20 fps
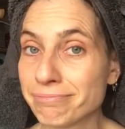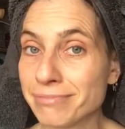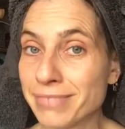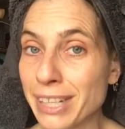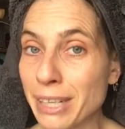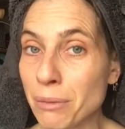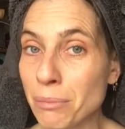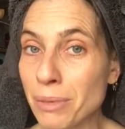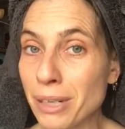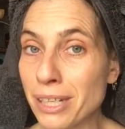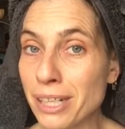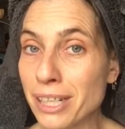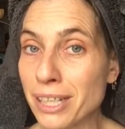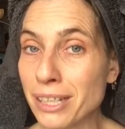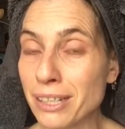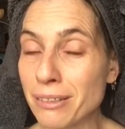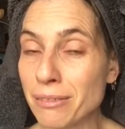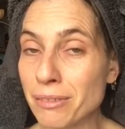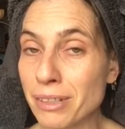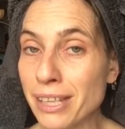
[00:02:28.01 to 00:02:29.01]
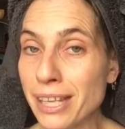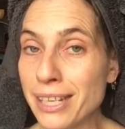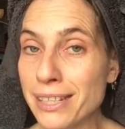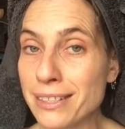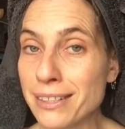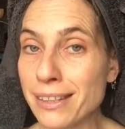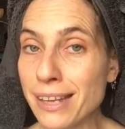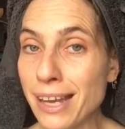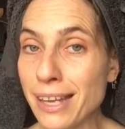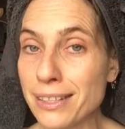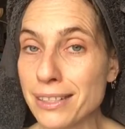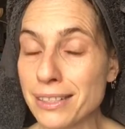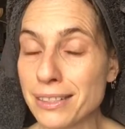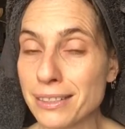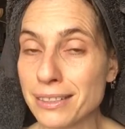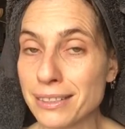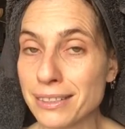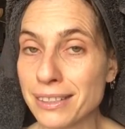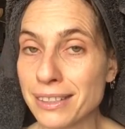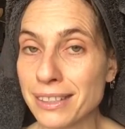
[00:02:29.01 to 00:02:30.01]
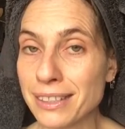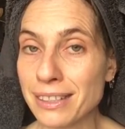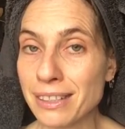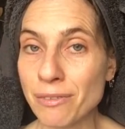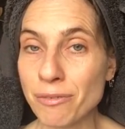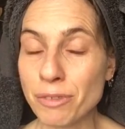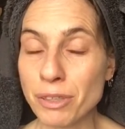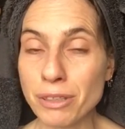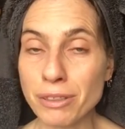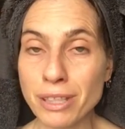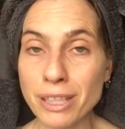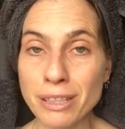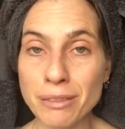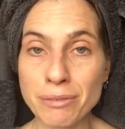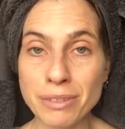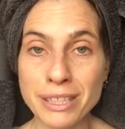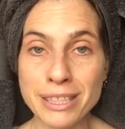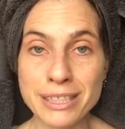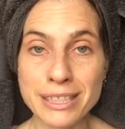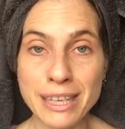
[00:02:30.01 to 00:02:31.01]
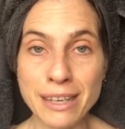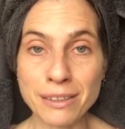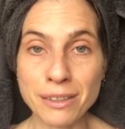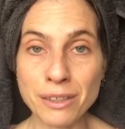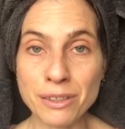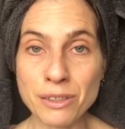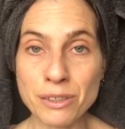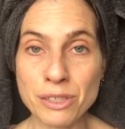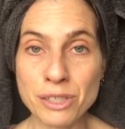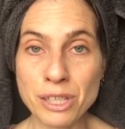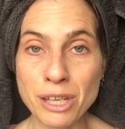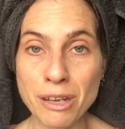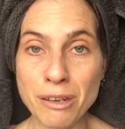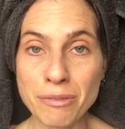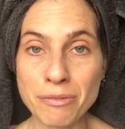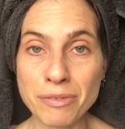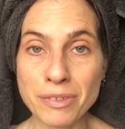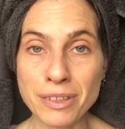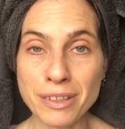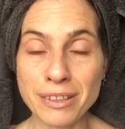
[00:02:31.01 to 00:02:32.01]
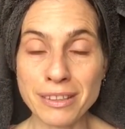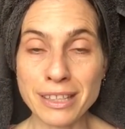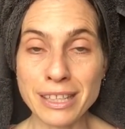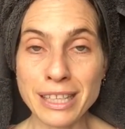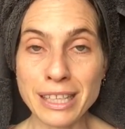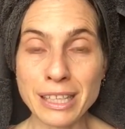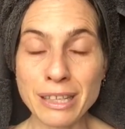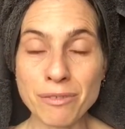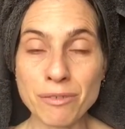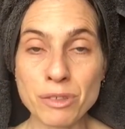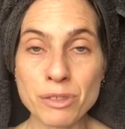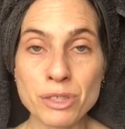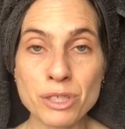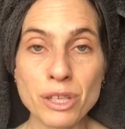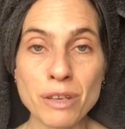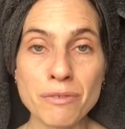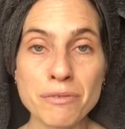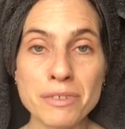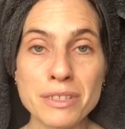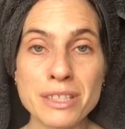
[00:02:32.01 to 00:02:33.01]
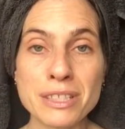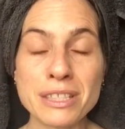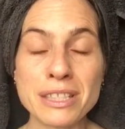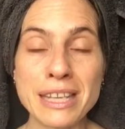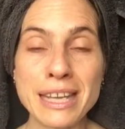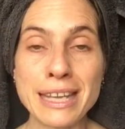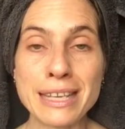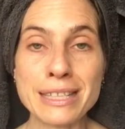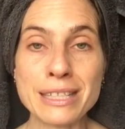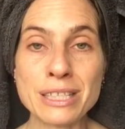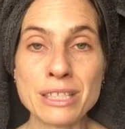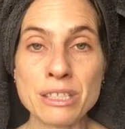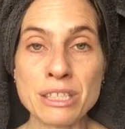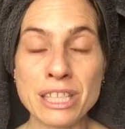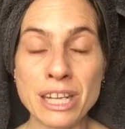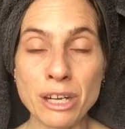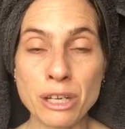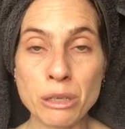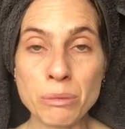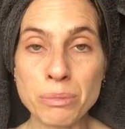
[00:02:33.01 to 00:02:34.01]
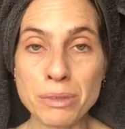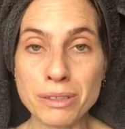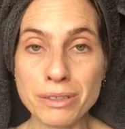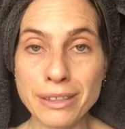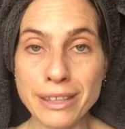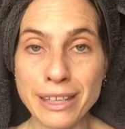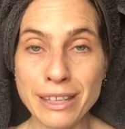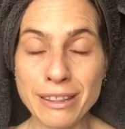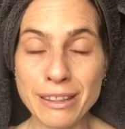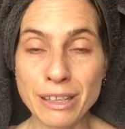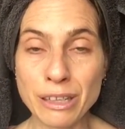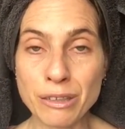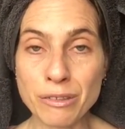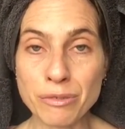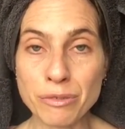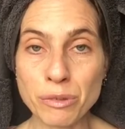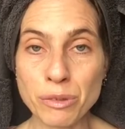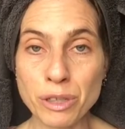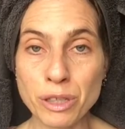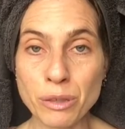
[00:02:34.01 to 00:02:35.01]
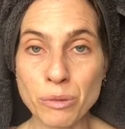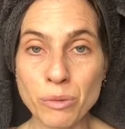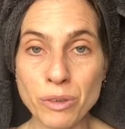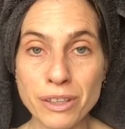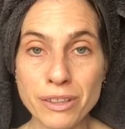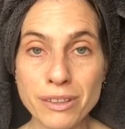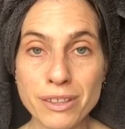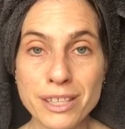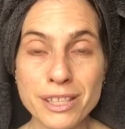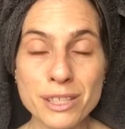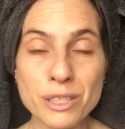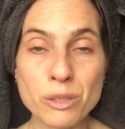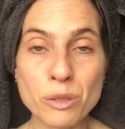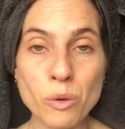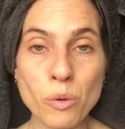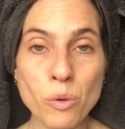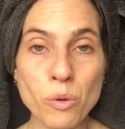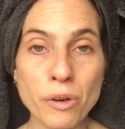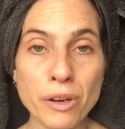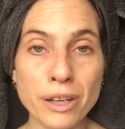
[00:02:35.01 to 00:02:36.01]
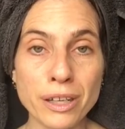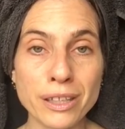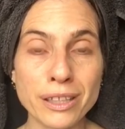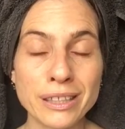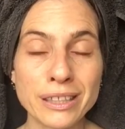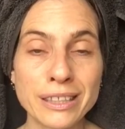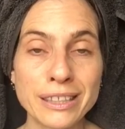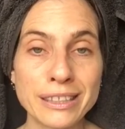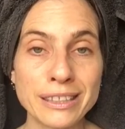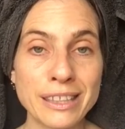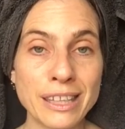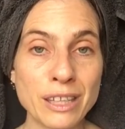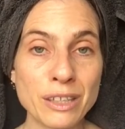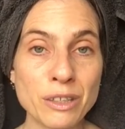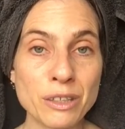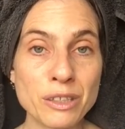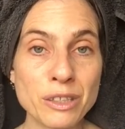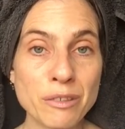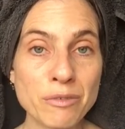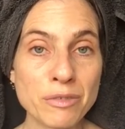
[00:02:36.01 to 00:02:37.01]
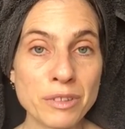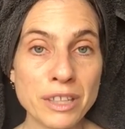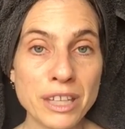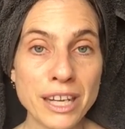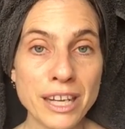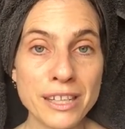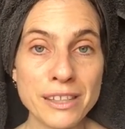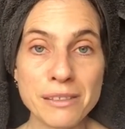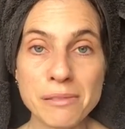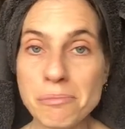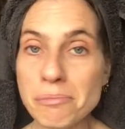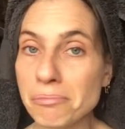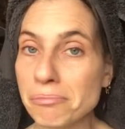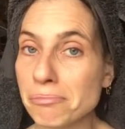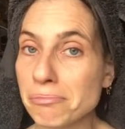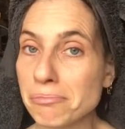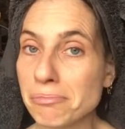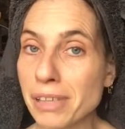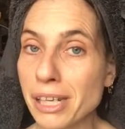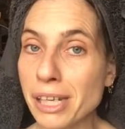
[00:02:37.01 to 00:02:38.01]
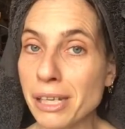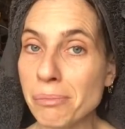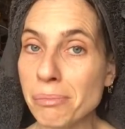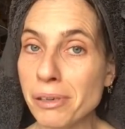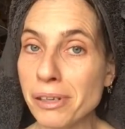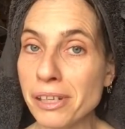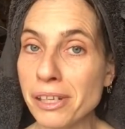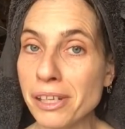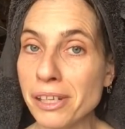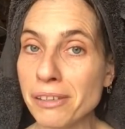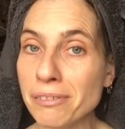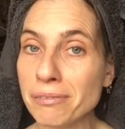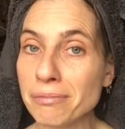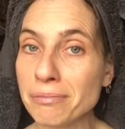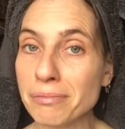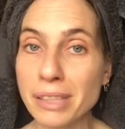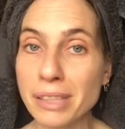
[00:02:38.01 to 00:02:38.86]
Anybody can relate to that? Feeling really down on yourself and thinking of yourself as terrible and therefore worthless or not good enough for God? Anybody?